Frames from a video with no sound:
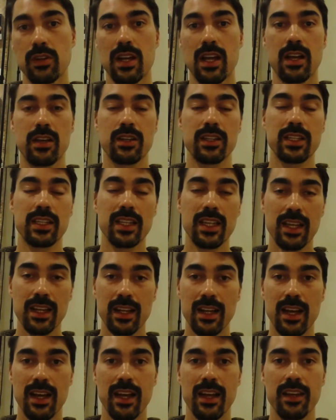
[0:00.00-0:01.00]
how to get
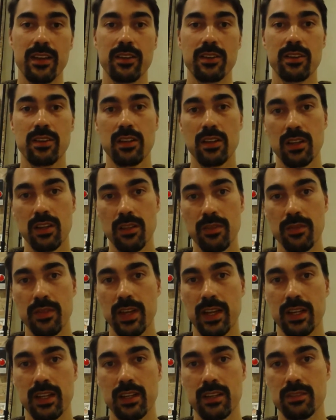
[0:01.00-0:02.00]
hired,
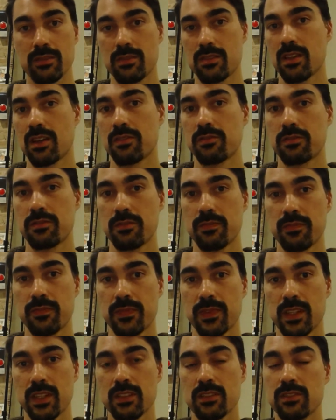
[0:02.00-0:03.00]
that kind of stuff.
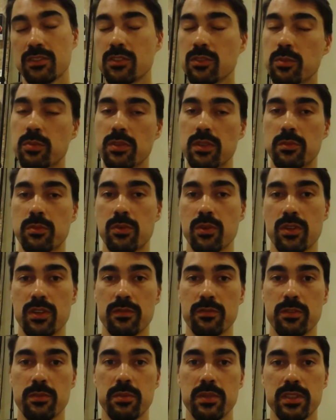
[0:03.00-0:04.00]
Super important
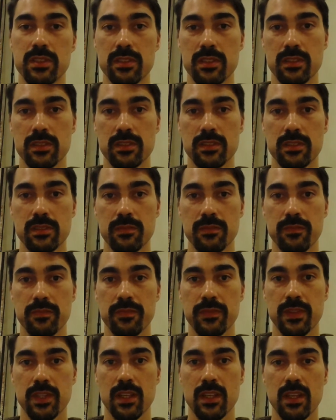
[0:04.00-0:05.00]
for business.
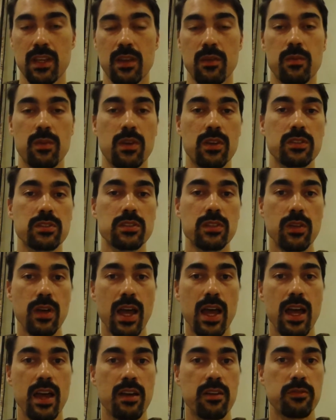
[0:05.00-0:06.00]
We also
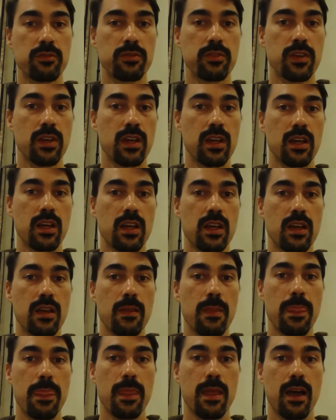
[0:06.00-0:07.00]
have
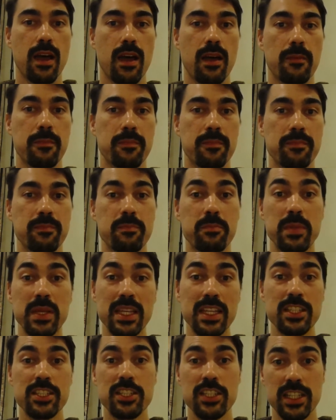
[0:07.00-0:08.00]

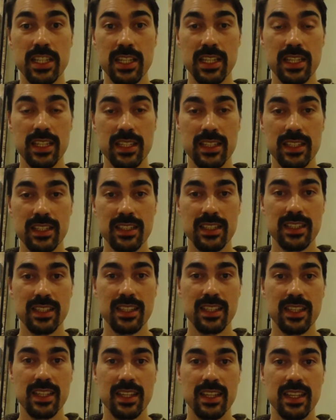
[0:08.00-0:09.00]
BG.
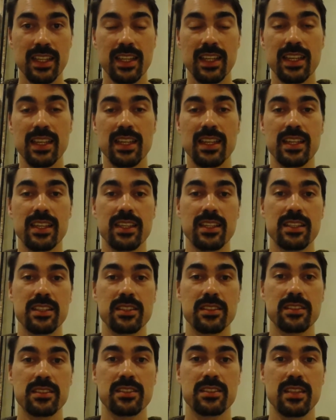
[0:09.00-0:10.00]

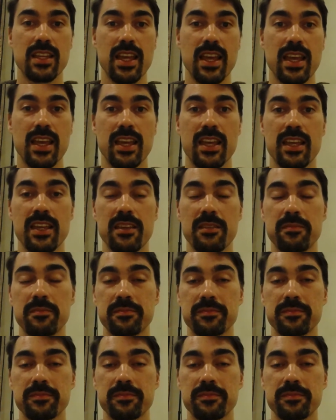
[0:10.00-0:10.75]
He's the